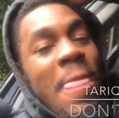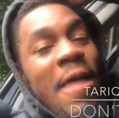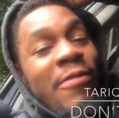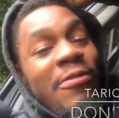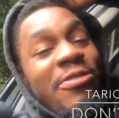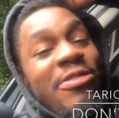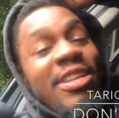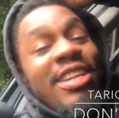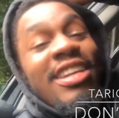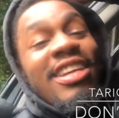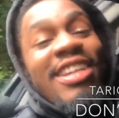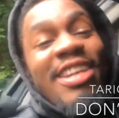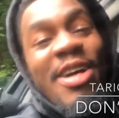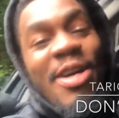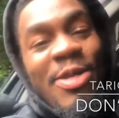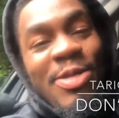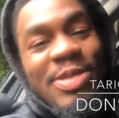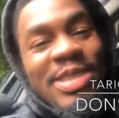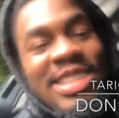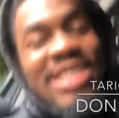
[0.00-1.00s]
I'm finna
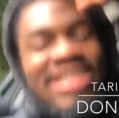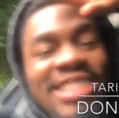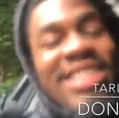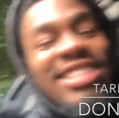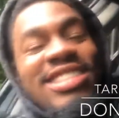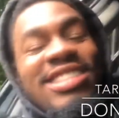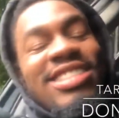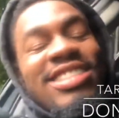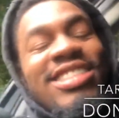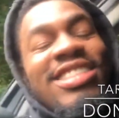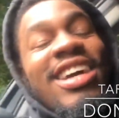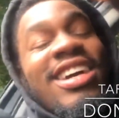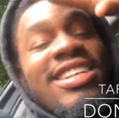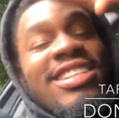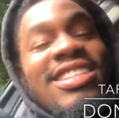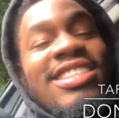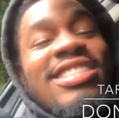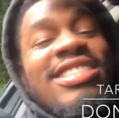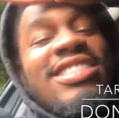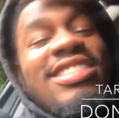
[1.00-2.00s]
come and shut
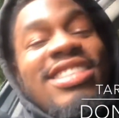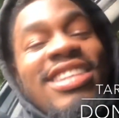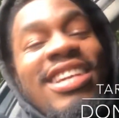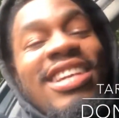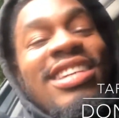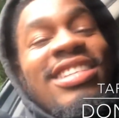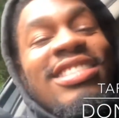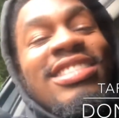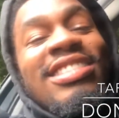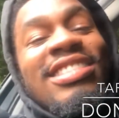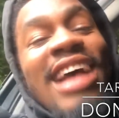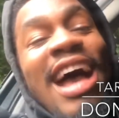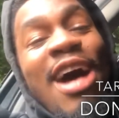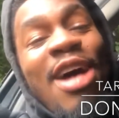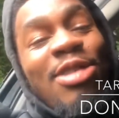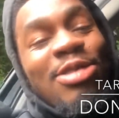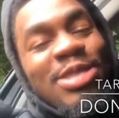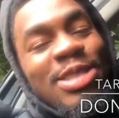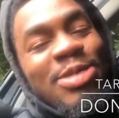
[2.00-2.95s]
the scene down.